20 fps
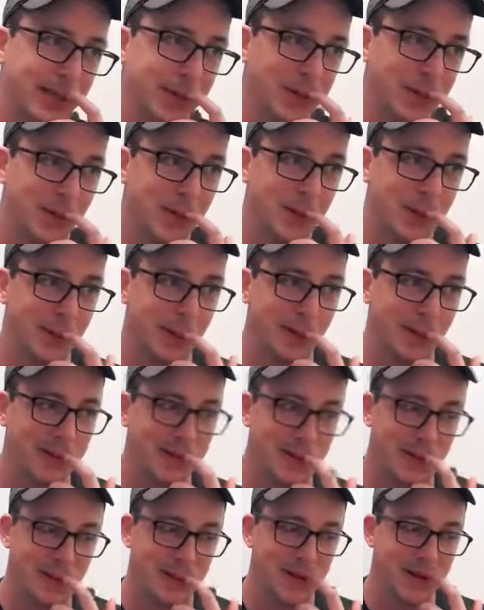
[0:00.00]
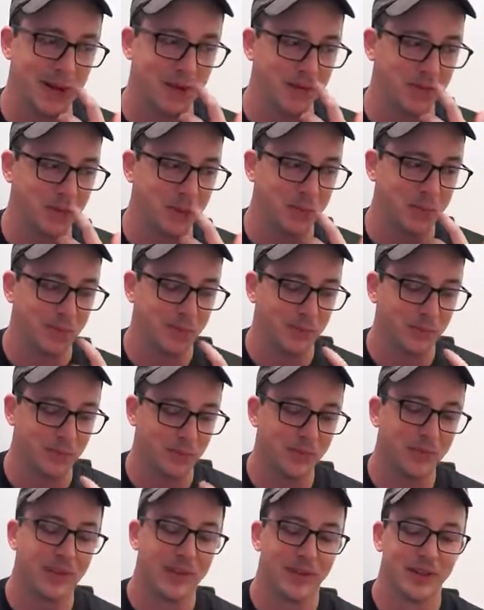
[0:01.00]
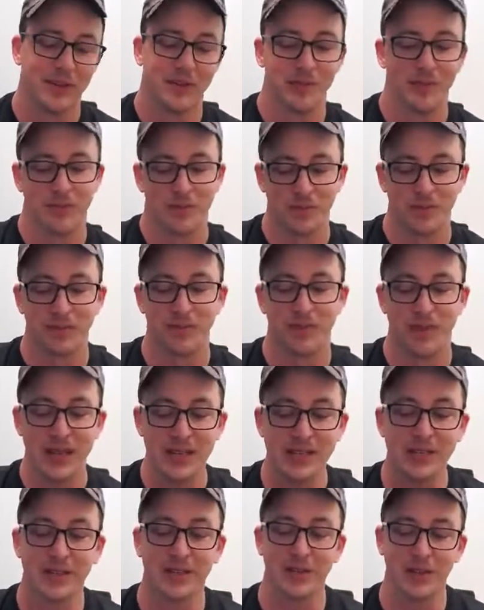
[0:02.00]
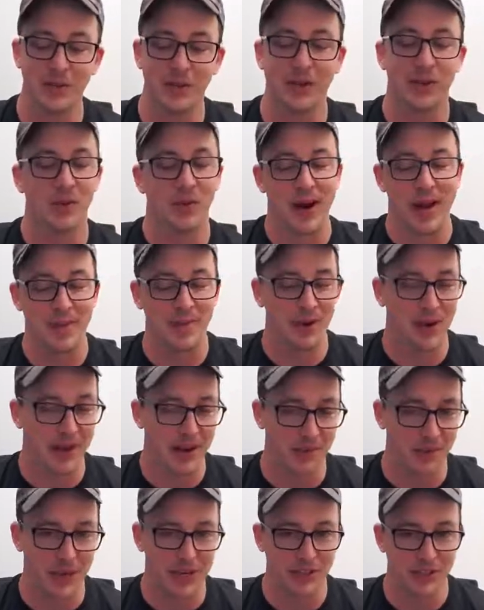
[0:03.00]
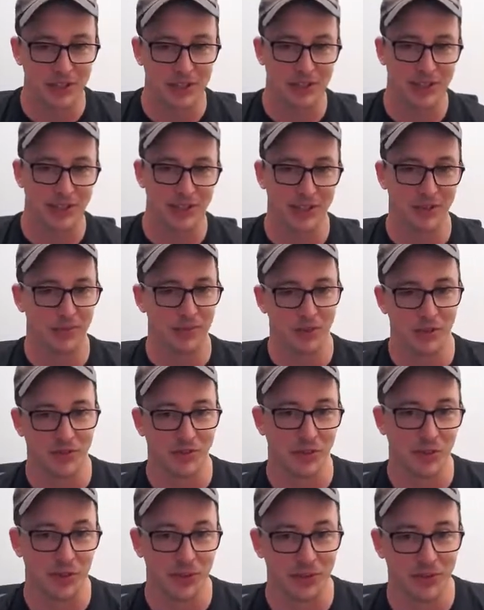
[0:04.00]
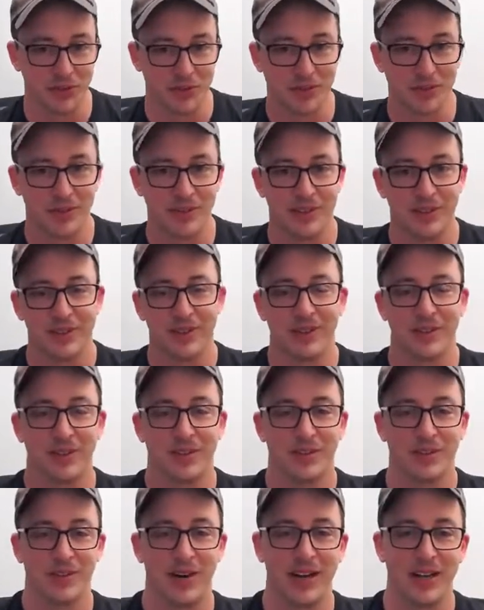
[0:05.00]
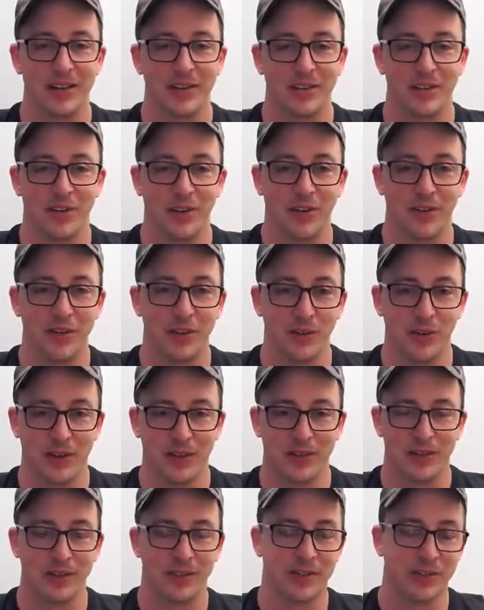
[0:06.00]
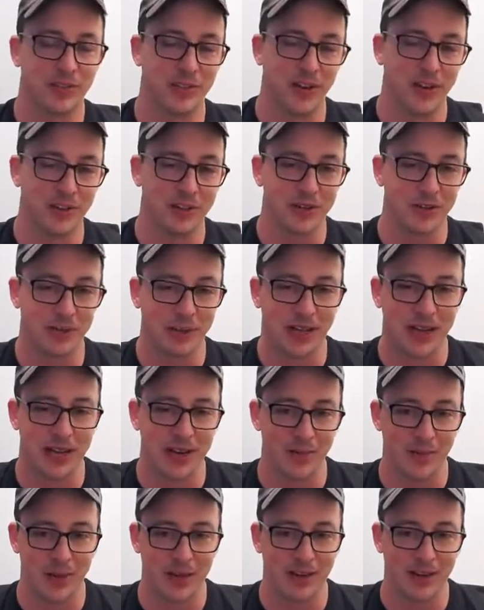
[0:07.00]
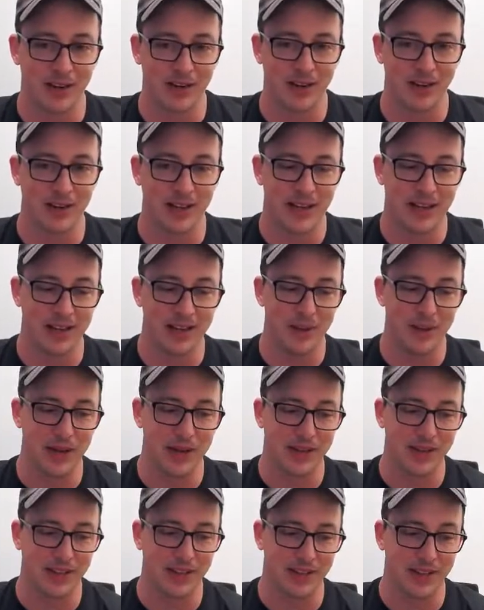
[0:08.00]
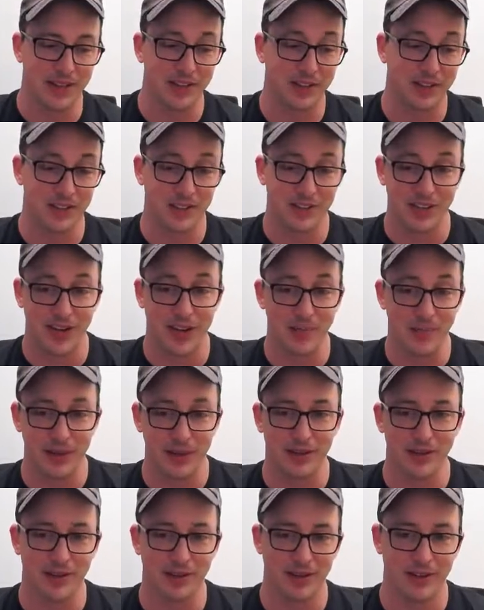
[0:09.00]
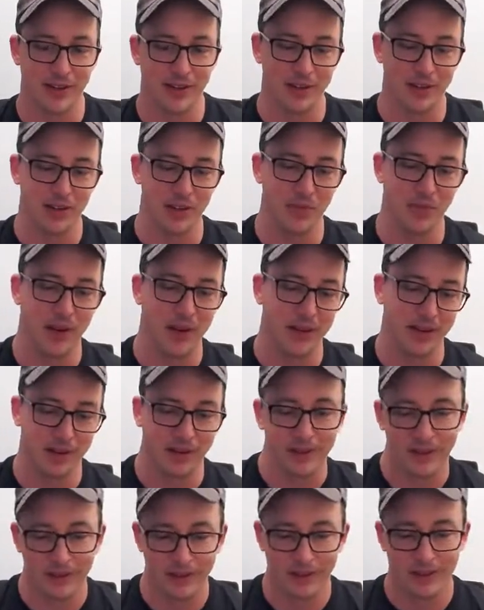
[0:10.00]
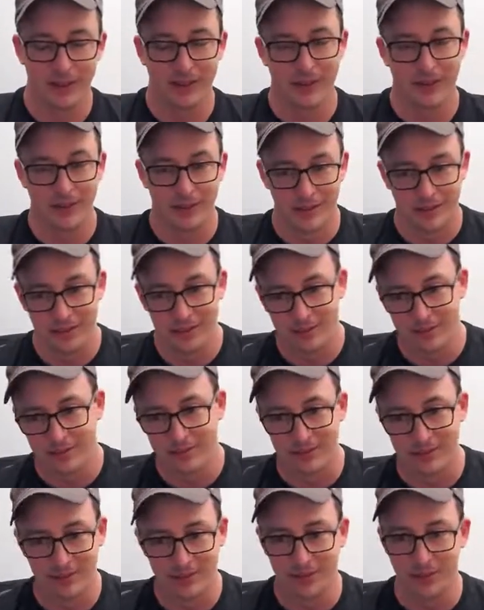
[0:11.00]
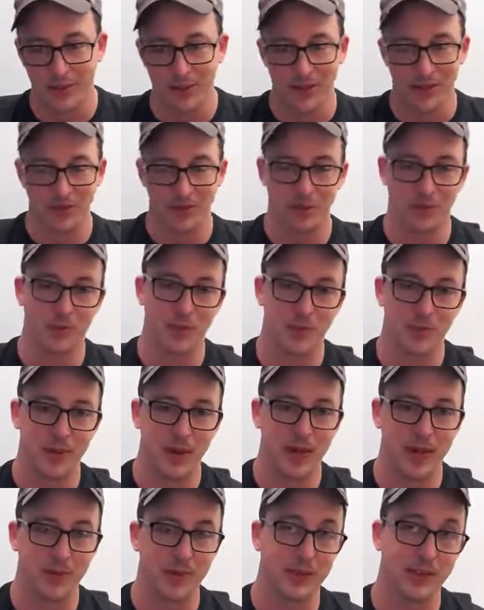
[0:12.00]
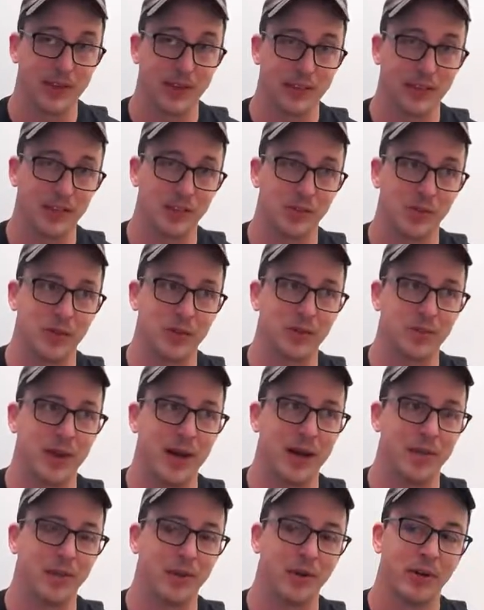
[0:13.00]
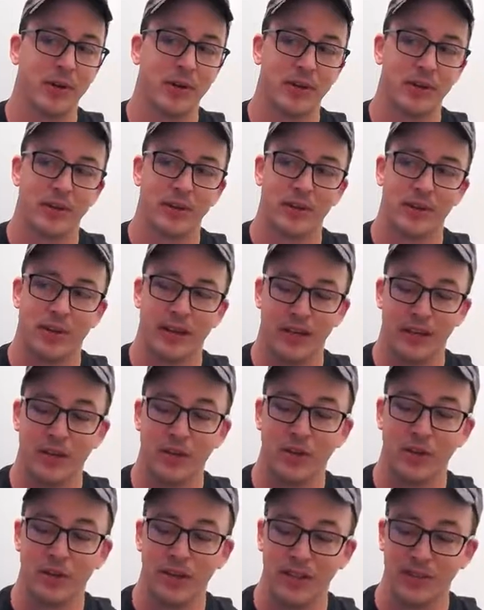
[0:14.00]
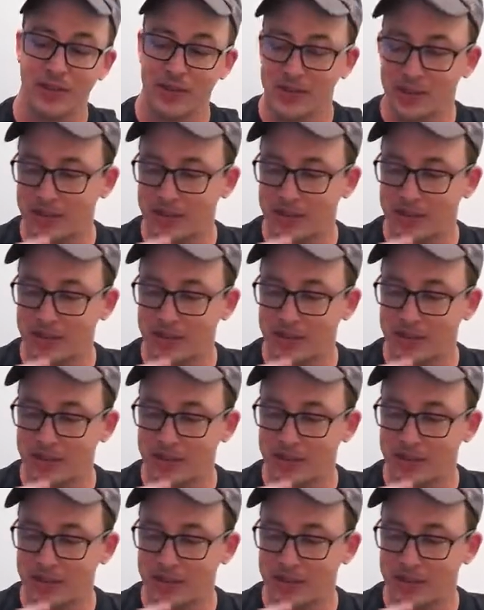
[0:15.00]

a lot of, basically you can wrap an animation in an observable, right? So if you wanted to start something animating and then stop it, you might use switchMap. And like the switchMap, like you could even